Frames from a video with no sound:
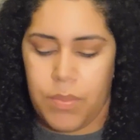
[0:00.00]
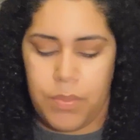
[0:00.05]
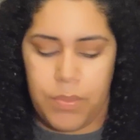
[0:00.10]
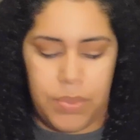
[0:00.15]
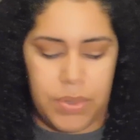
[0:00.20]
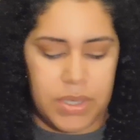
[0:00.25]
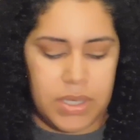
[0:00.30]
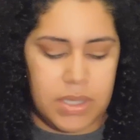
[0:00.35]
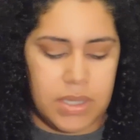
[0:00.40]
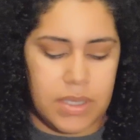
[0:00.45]

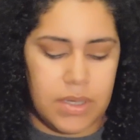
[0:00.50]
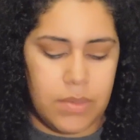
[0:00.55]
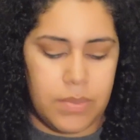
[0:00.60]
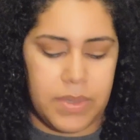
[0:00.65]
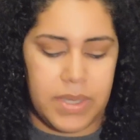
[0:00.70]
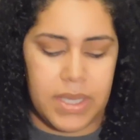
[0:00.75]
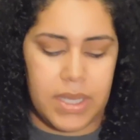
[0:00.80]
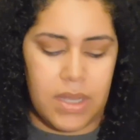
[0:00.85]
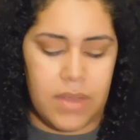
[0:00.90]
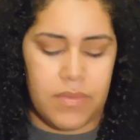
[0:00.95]
Put a little
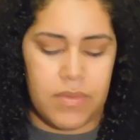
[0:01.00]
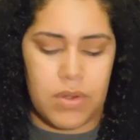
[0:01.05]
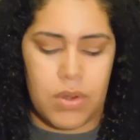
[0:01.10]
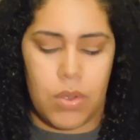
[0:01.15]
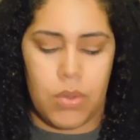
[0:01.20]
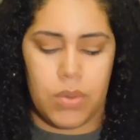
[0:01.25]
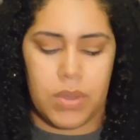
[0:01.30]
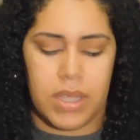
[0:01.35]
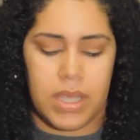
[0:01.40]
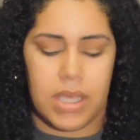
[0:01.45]
bit of
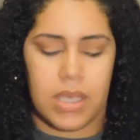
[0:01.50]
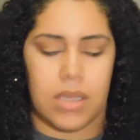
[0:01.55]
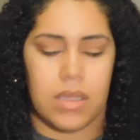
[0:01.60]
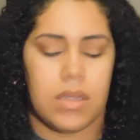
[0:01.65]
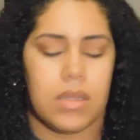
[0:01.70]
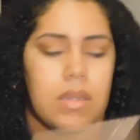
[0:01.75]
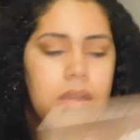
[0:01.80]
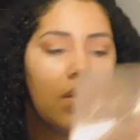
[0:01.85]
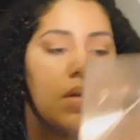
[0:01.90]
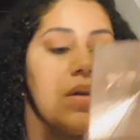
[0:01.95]
Noli
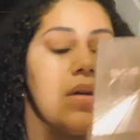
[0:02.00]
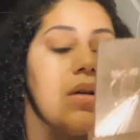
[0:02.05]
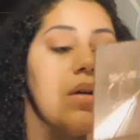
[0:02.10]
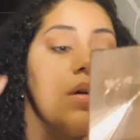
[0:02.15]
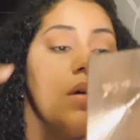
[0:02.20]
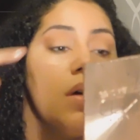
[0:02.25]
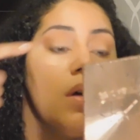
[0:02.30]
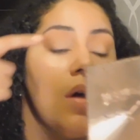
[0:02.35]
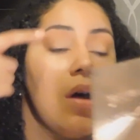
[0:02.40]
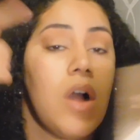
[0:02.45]

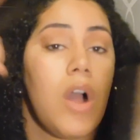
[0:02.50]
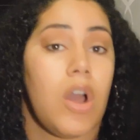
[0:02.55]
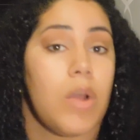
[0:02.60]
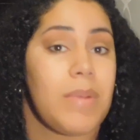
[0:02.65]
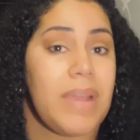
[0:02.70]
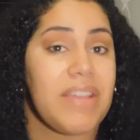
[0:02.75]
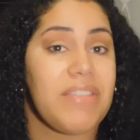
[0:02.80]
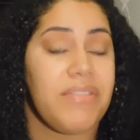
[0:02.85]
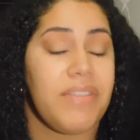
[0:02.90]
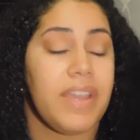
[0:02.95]
on
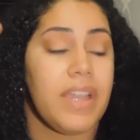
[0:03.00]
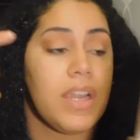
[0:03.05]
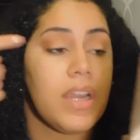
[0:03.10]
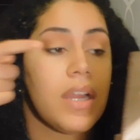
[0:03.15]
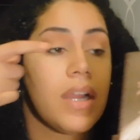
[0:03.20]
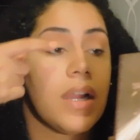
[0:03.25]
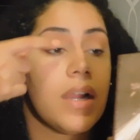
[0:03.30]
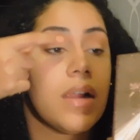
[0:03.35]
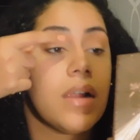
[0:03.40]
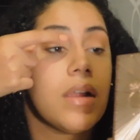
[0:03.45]
my
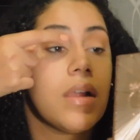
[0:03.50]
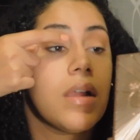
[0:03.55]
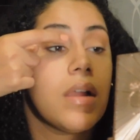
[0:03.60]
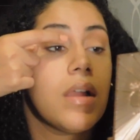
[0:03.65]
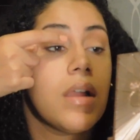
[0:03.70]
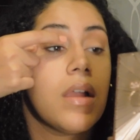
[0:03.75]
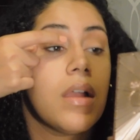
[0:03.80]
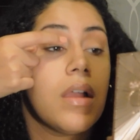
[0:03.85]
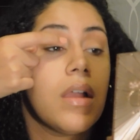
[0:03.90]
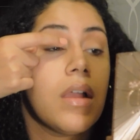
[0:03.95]
finger.
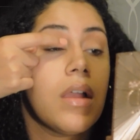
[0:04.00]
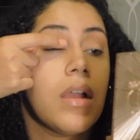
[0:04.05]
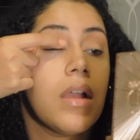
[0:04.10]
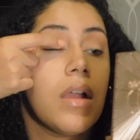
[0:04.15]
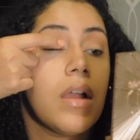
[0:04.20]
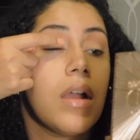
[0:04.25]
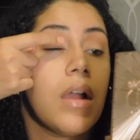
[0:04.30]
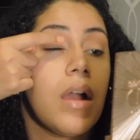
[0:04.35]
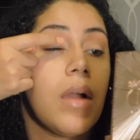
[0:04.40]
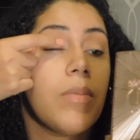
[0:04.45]

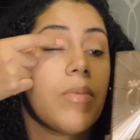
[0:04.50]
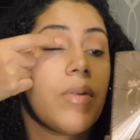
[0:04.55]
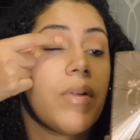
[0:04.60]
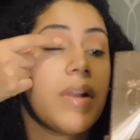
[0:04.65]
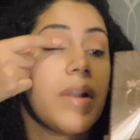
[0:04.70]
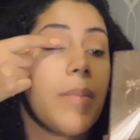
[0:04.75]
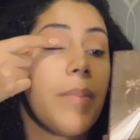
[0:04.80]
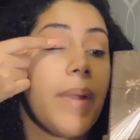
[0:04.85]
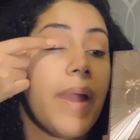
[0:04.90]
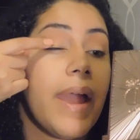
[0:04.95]
I'm going
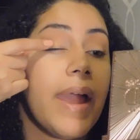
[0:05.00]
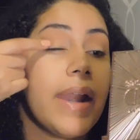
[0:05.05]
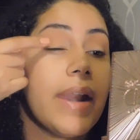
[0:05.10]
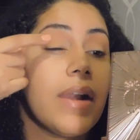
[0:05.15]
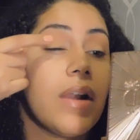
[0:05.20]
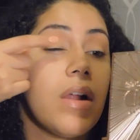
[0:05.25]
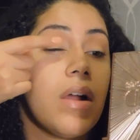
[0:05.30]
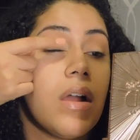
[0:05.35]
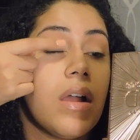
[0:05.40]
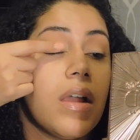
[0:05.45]
to pat it
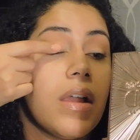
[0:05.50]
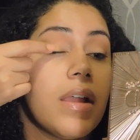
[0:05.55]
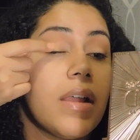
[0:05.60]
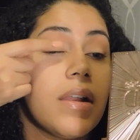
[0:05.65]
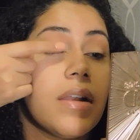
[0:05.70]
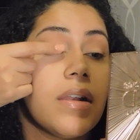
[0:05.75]
on.